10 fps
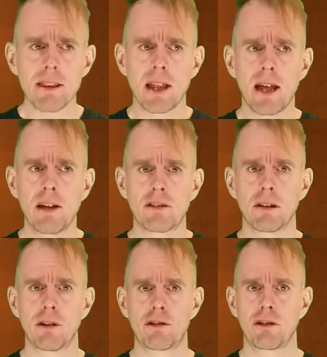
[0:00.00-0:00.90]
There's
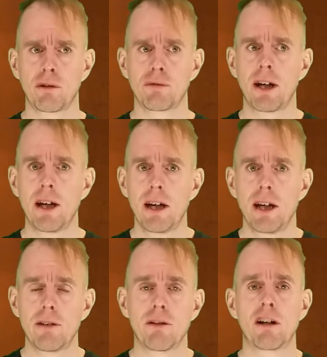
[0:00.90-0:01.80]
lots of
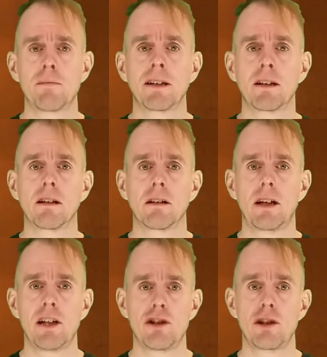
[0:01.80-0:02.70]
environmental
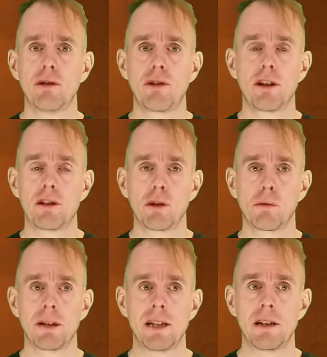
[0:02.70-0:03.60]
issues that
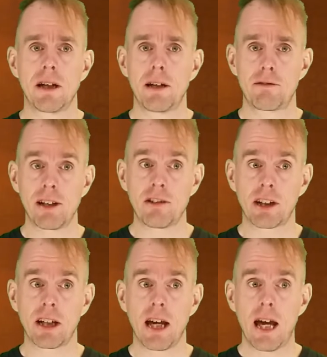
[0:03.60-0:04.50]
you'll be
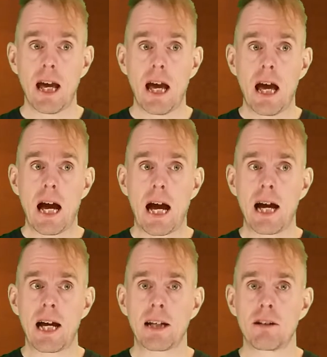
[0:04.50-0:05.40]
facing.
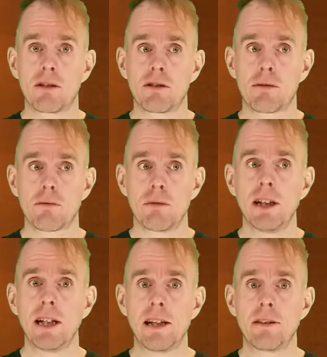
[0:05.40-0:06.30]
And
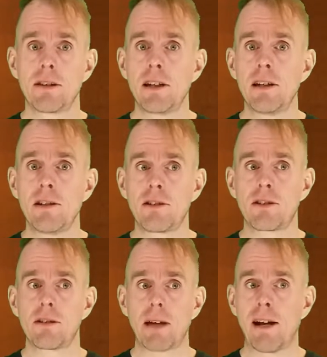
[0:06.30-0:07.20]
really,
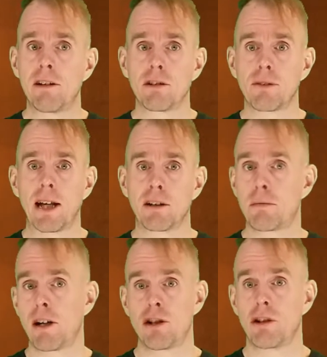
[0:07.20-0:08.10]
these areas of land are
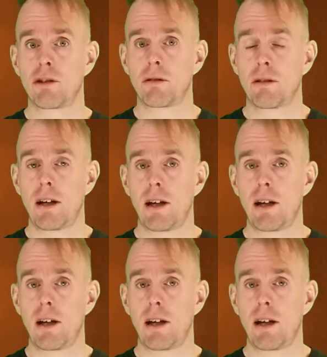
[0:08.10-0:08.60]
precious.